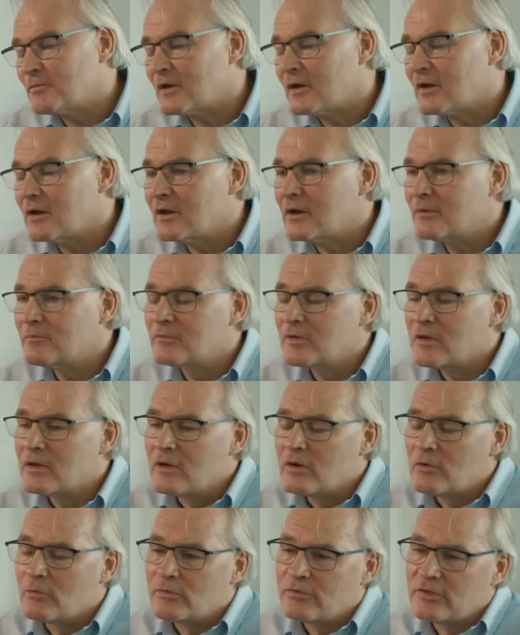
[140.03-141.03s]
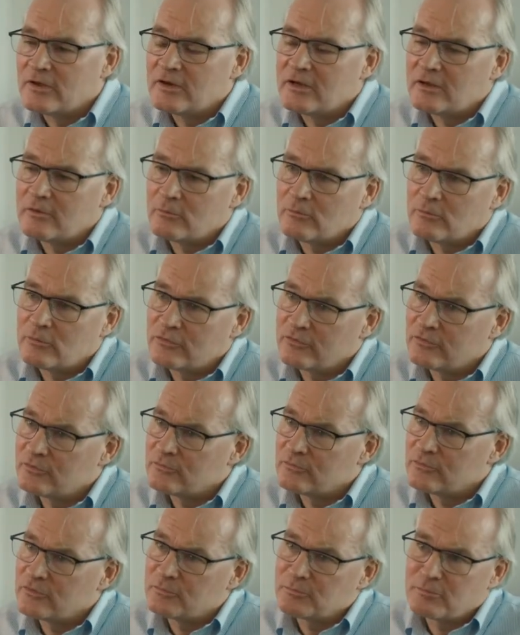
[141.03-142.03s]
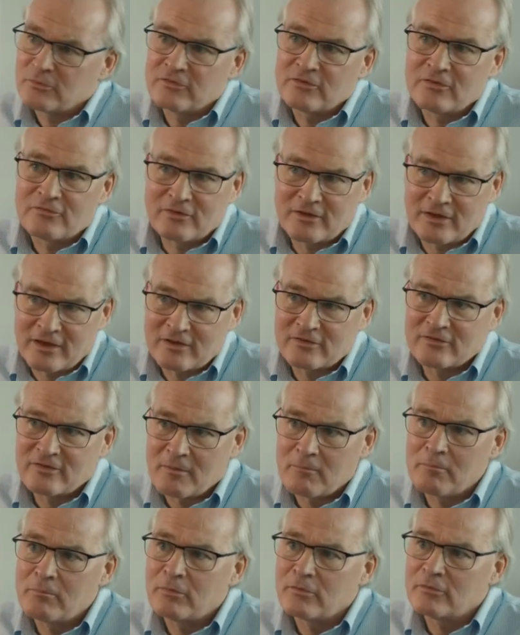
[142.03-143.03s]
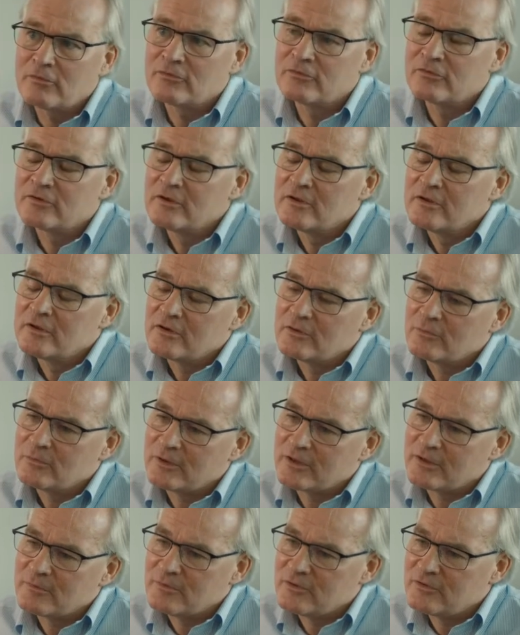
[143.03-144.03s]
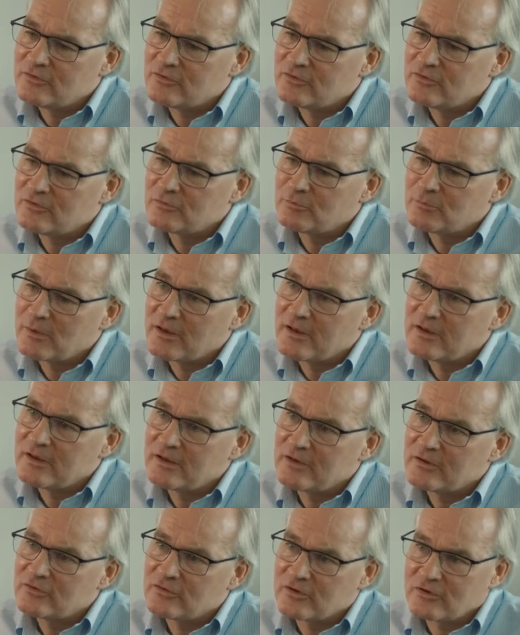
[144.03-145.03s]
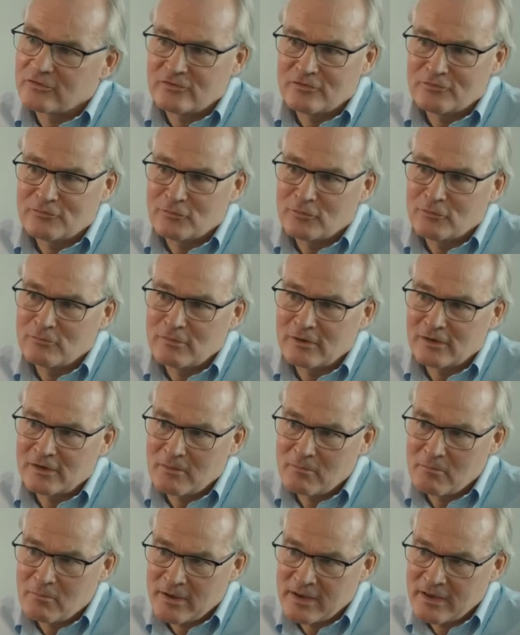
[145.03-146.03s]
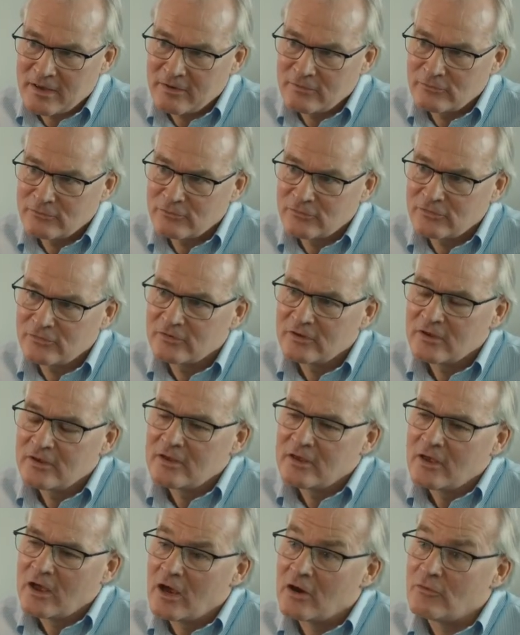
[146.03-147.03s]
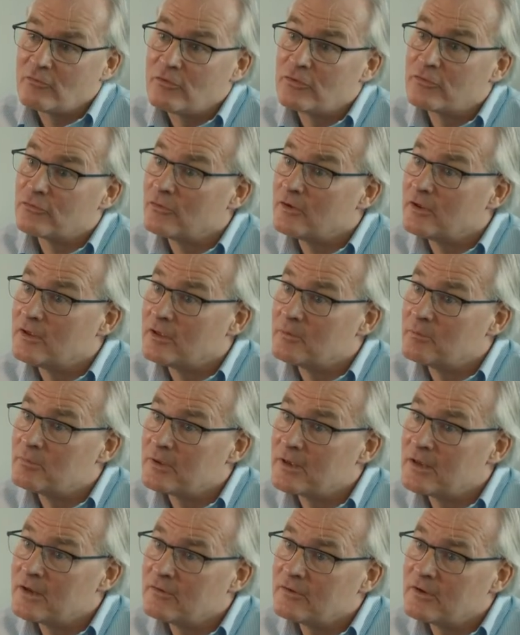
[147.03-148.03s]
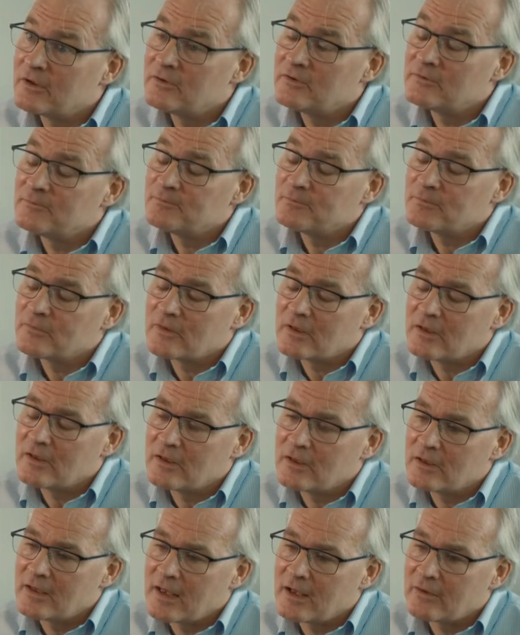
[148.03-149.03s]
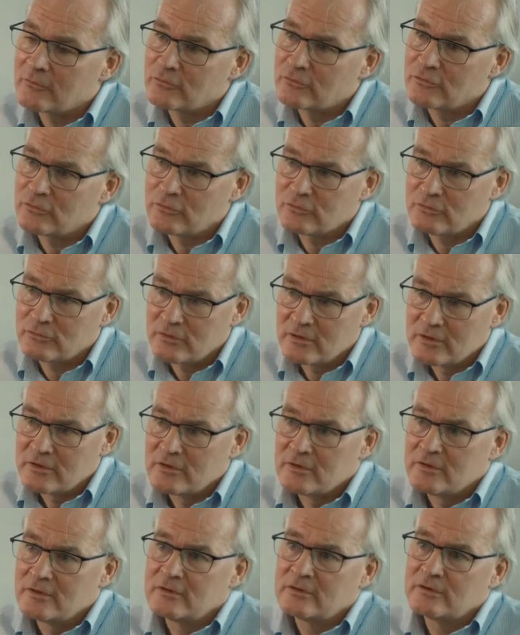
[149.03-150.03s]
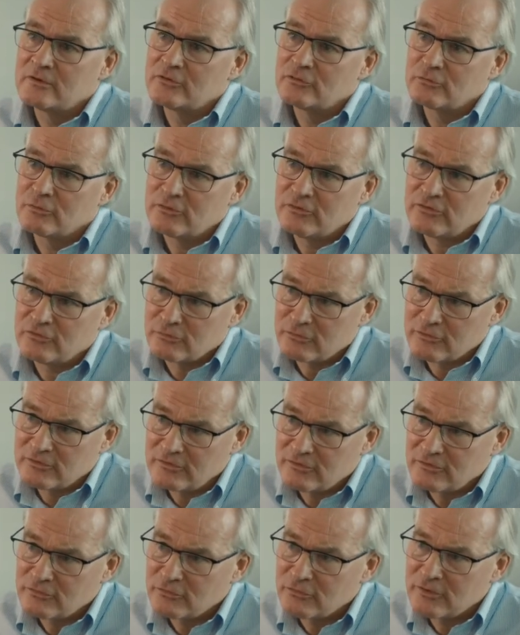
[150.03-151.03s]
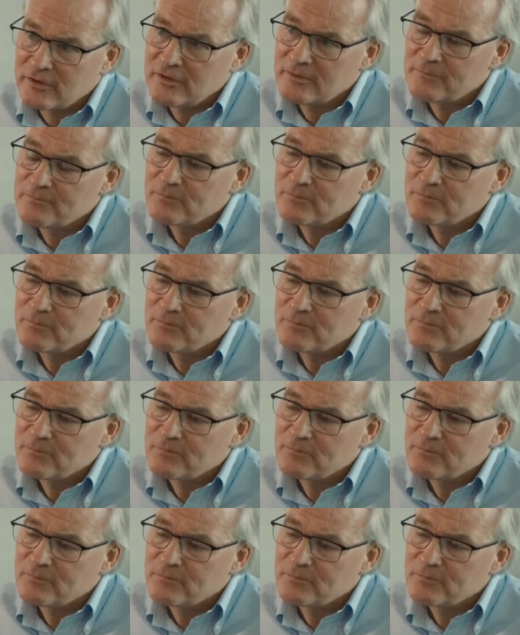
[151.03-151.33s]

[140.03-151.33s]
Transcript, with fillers: Um, within it were some specific examples we committed to spending 64 million pounds over a three-year period uh, out to uh, 2023,